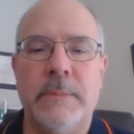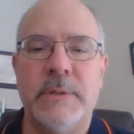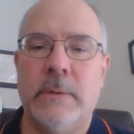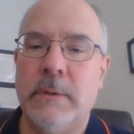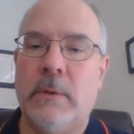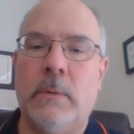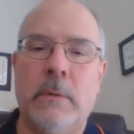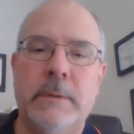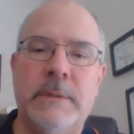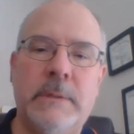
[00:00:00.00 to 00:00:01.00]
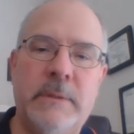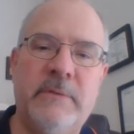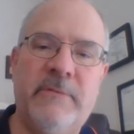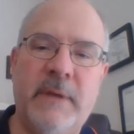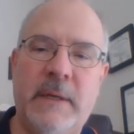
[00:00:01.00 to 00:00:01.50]
So the court,
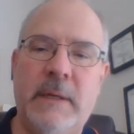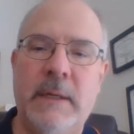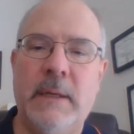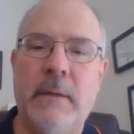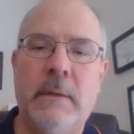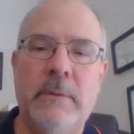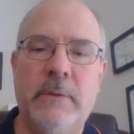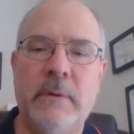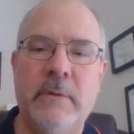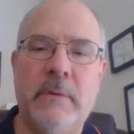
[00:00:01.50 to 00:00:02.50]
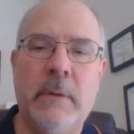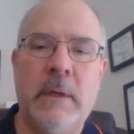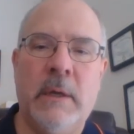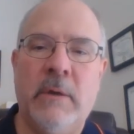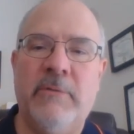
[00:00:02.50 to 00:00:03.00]
defending the
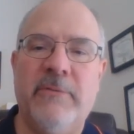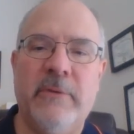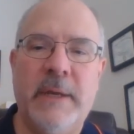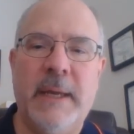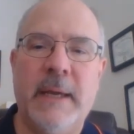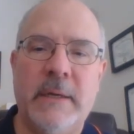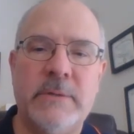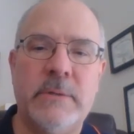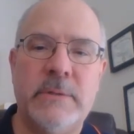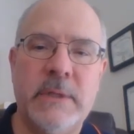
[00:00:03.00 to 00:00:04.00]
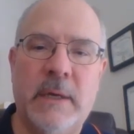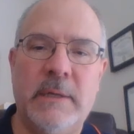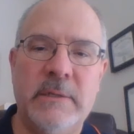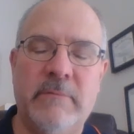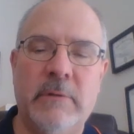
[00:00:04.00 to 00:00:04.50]
free
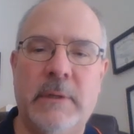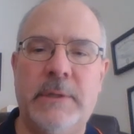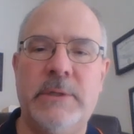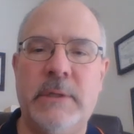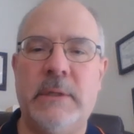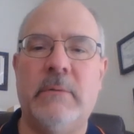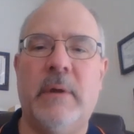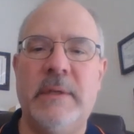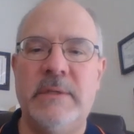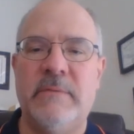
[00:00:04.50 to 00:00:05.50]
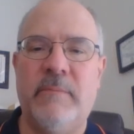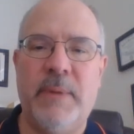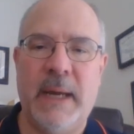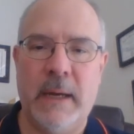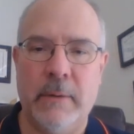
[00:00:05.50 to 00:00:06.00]
exercise of religion and the rights of
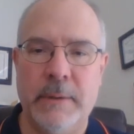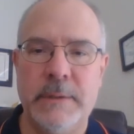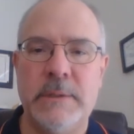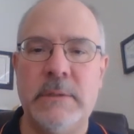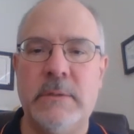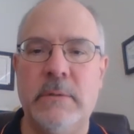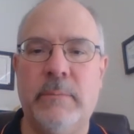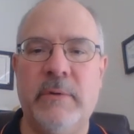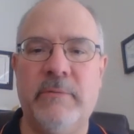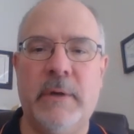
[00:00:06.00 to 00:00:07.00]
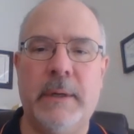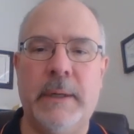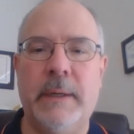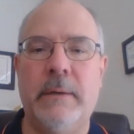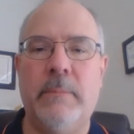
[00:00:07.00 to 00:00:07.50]
parents to
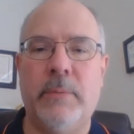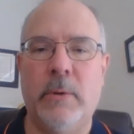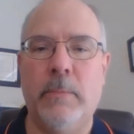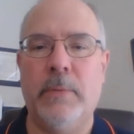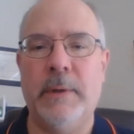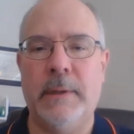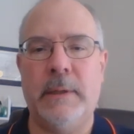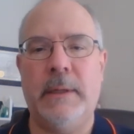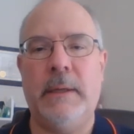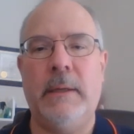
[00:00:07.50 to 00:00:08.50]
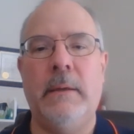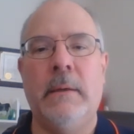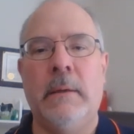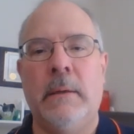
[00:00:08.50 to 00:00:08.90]
provide appropriately